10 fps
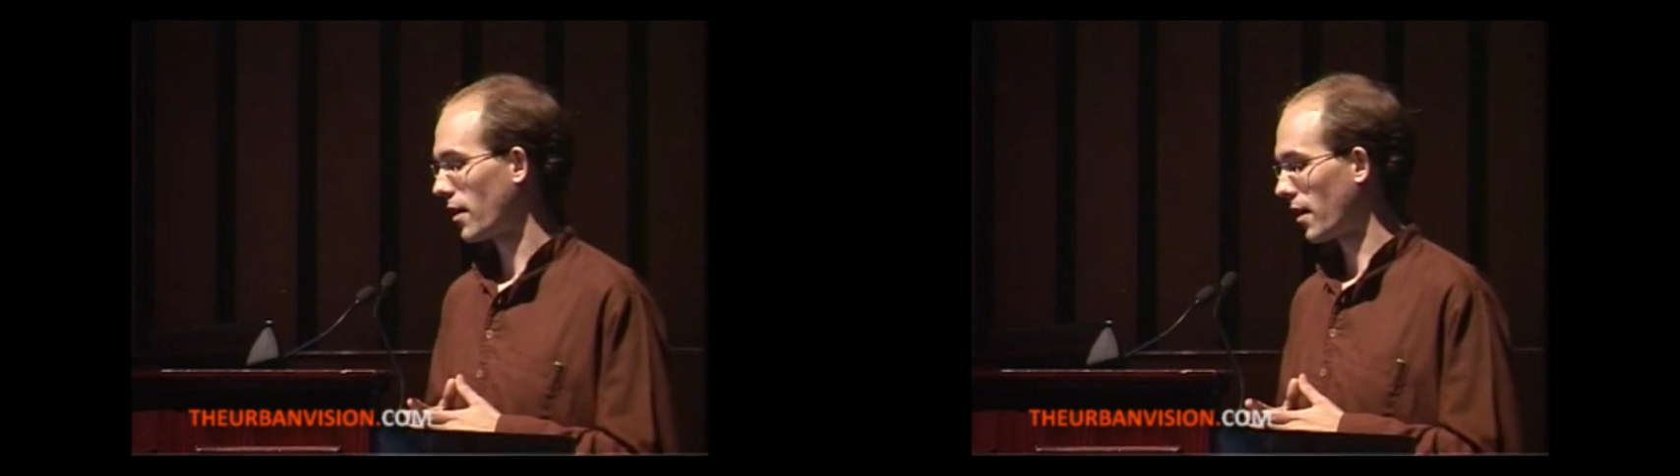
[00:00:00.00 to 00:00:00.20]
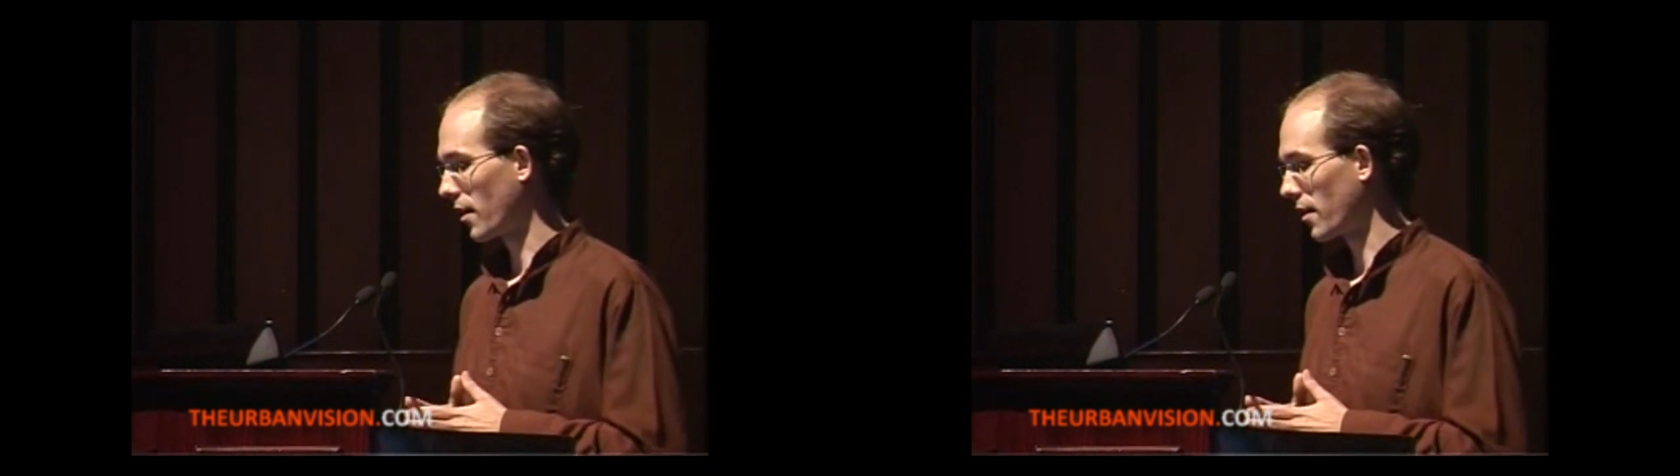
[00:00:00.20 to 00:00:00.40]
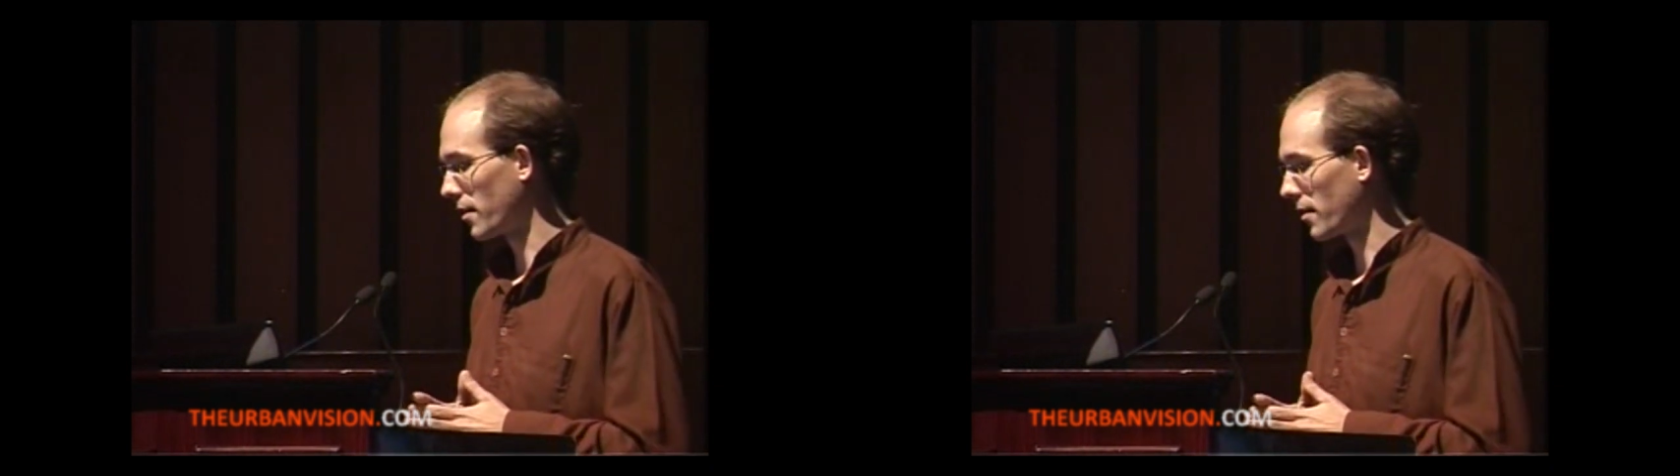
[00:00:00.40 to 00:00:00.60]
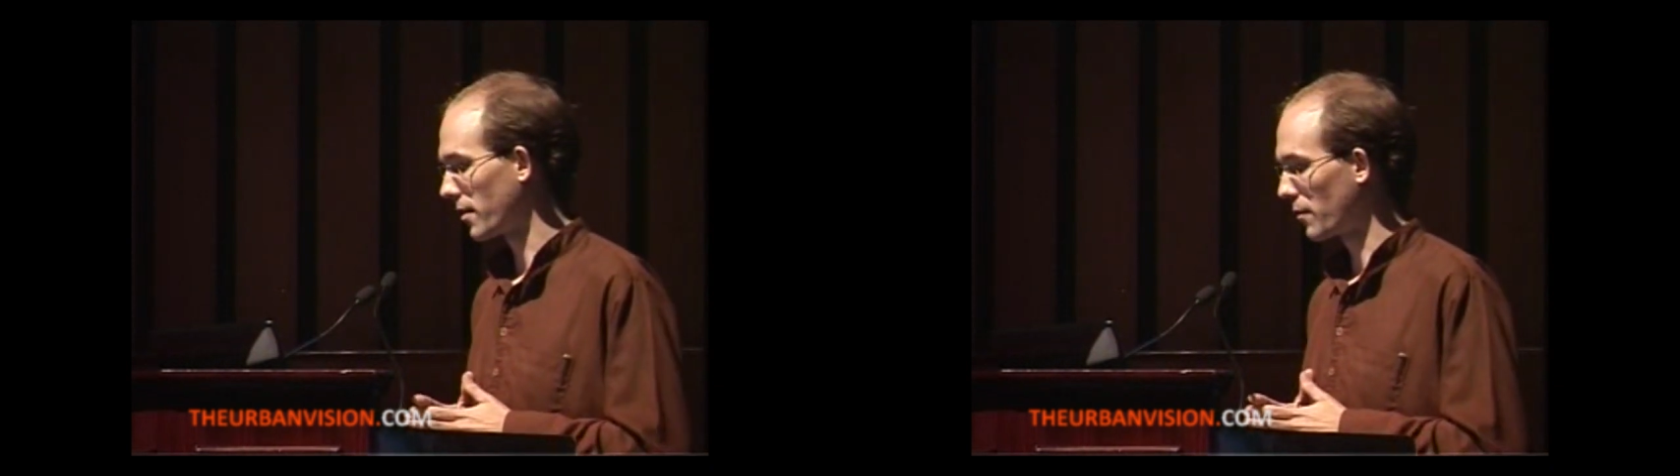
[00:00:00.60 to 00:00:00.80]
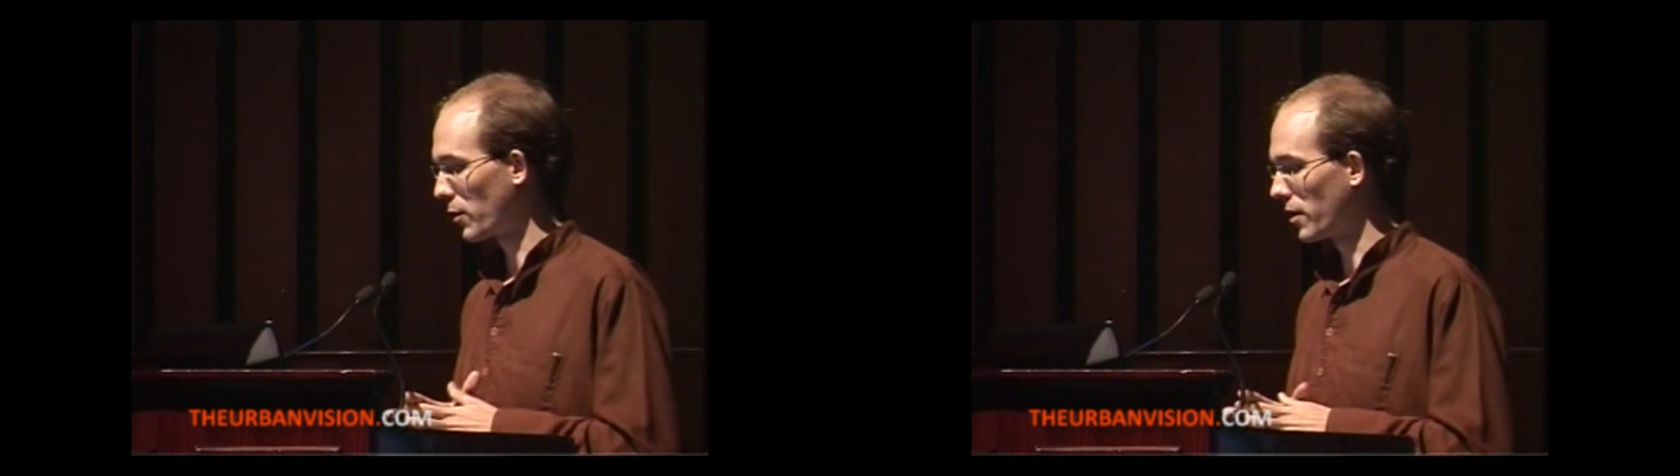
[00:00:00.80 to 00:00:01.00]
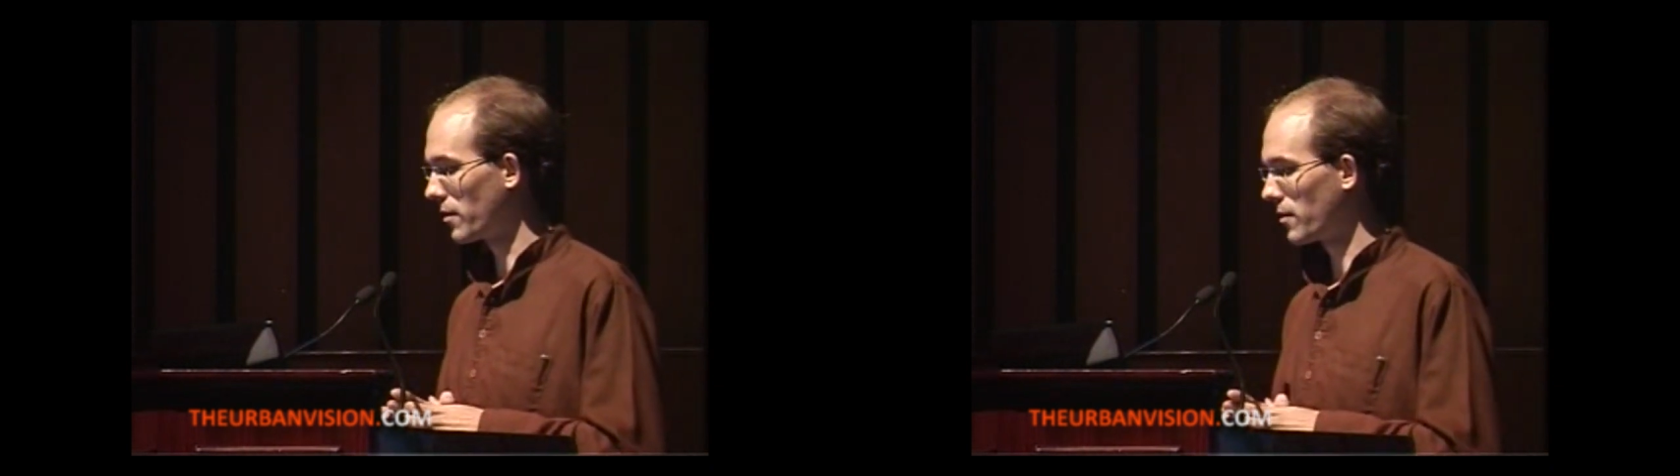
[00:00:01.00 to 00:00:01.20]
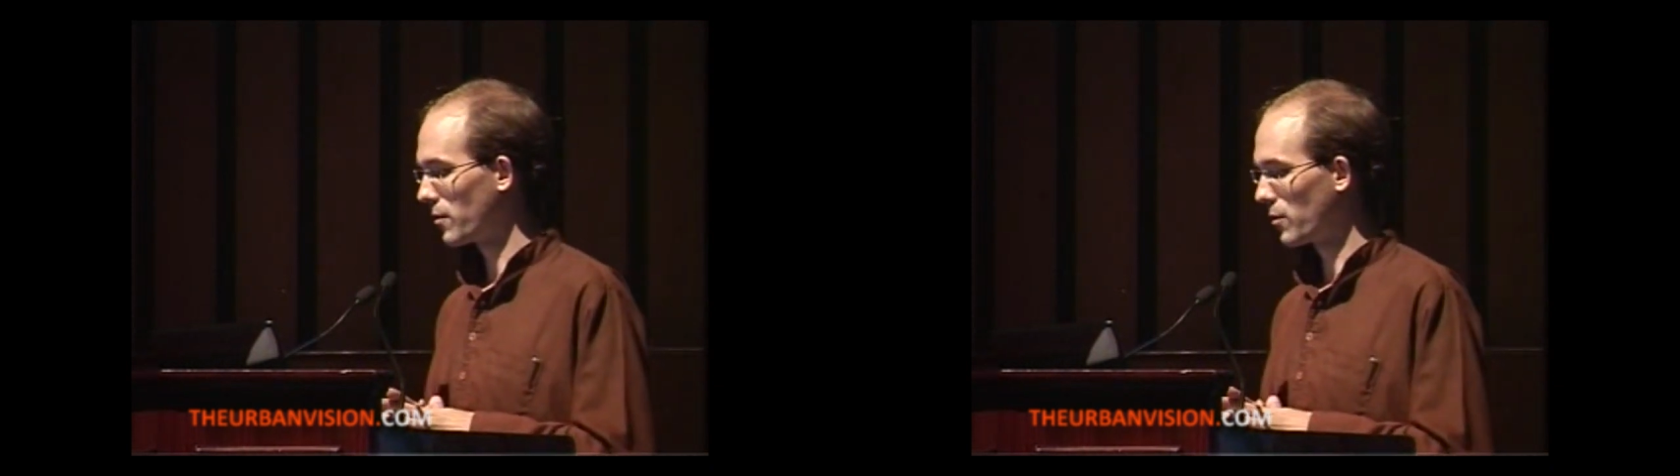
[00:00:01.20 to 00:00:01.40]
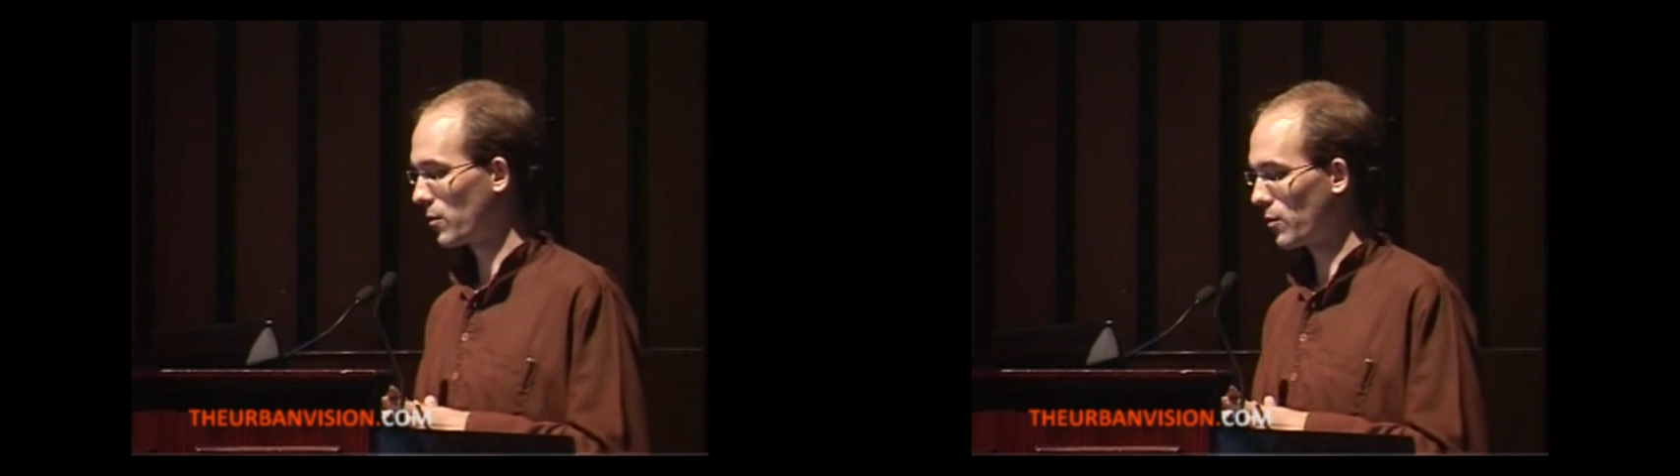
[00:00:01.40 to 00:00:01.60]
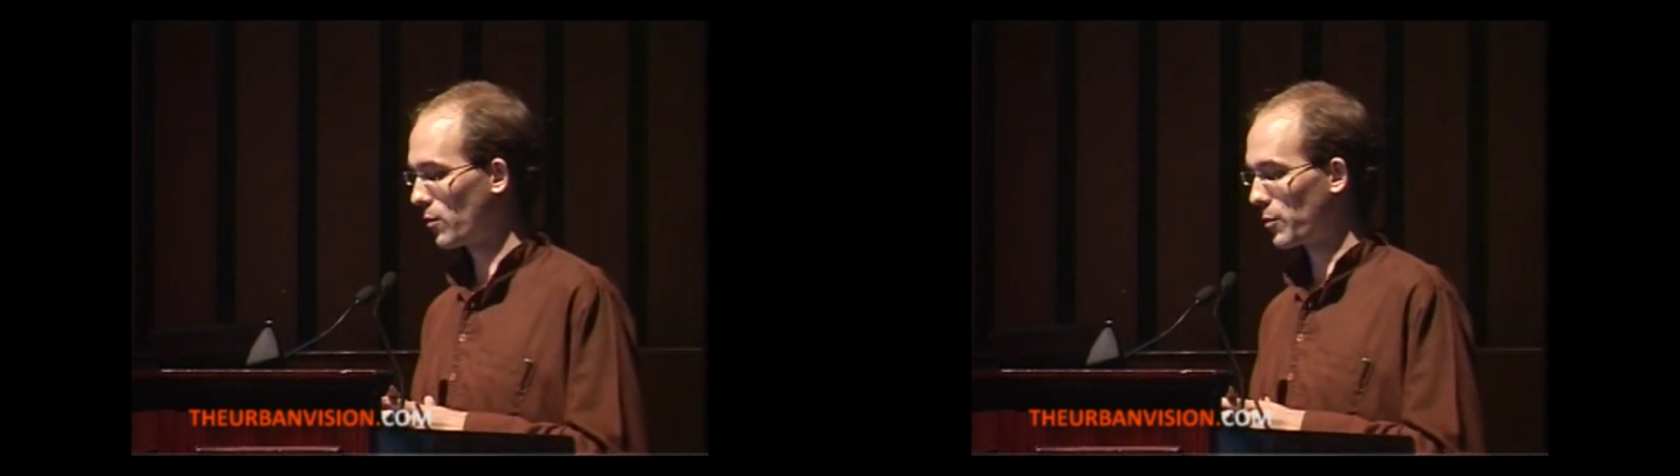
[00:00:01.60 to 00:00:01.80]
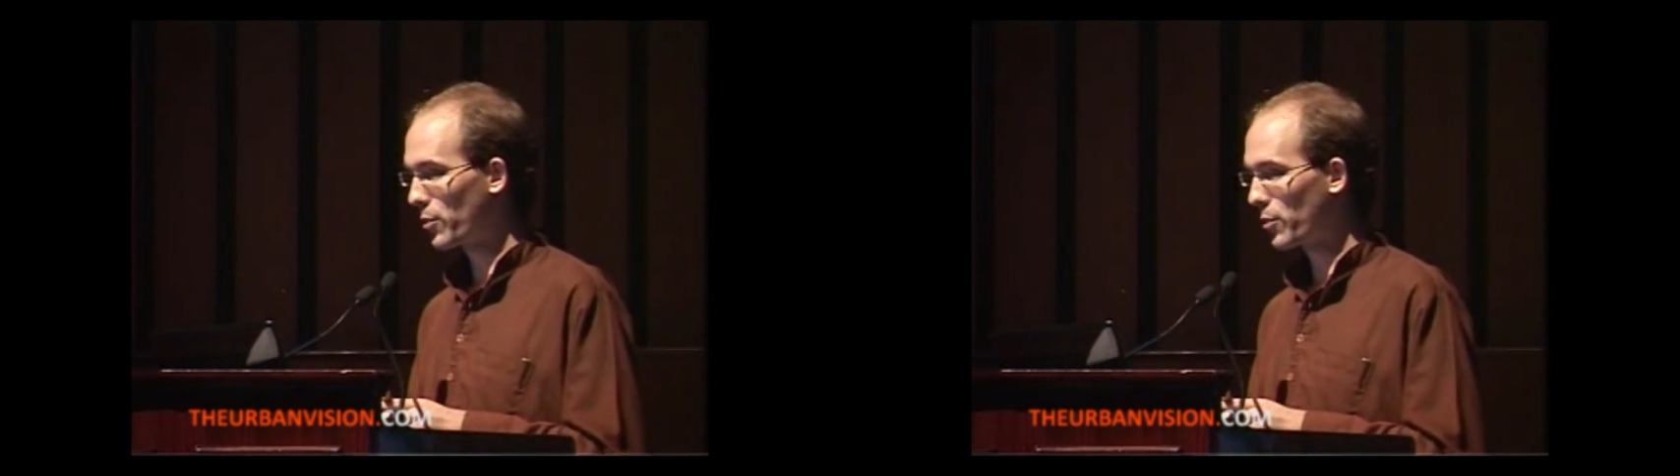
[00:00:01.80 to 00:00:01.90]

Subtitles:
and we